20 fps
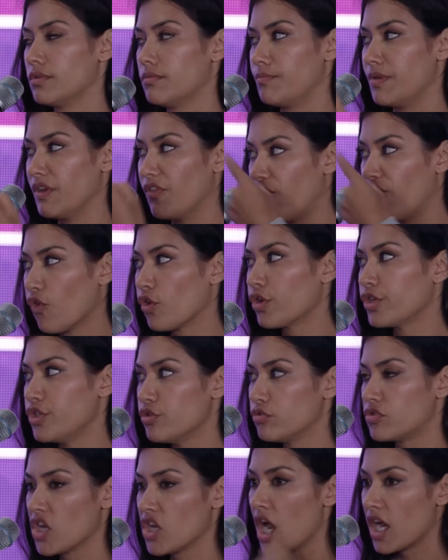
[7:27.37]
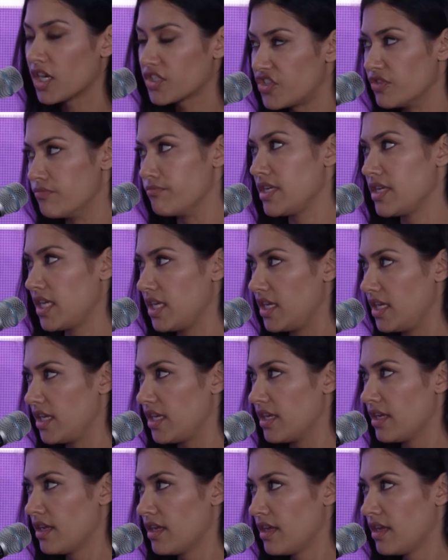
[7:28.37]
before you talk to
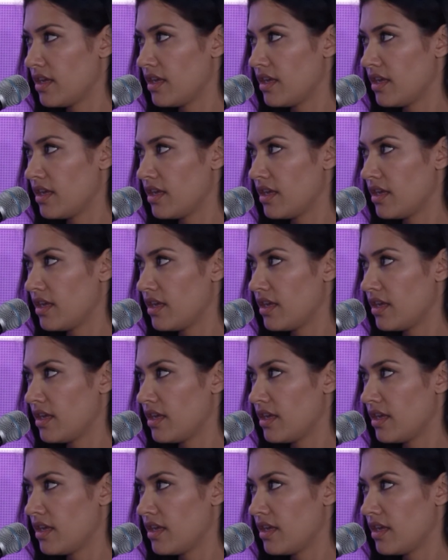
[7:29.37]
me.